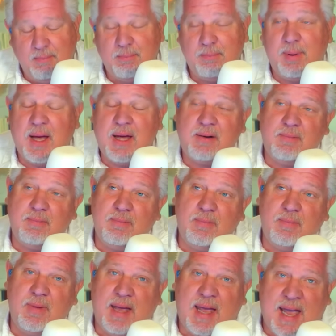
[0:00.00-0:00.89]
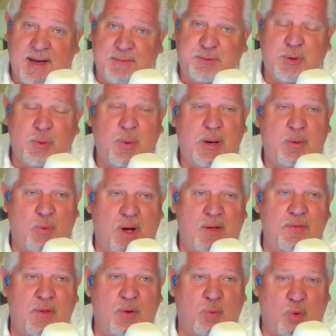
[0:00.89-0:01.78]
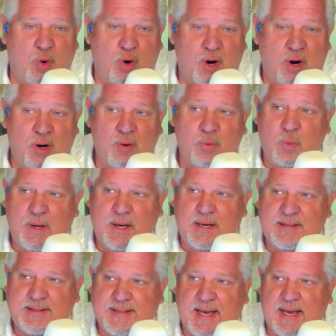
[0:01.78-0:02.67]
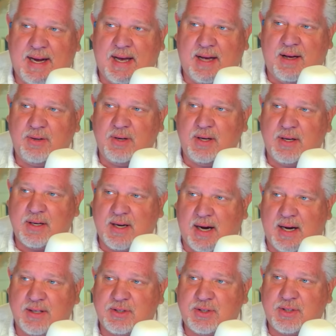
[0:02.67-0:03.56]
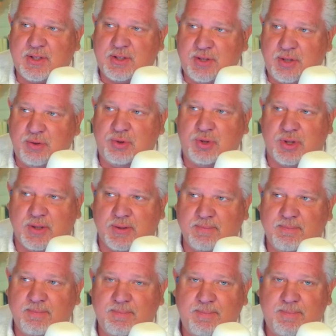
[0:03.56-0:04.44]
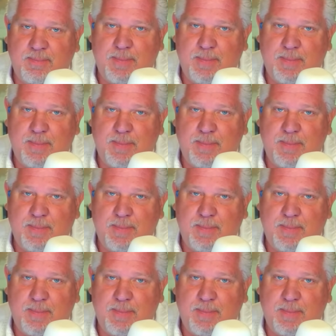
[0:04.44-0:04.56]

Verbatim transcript: But after we won the war, we set out a constitution.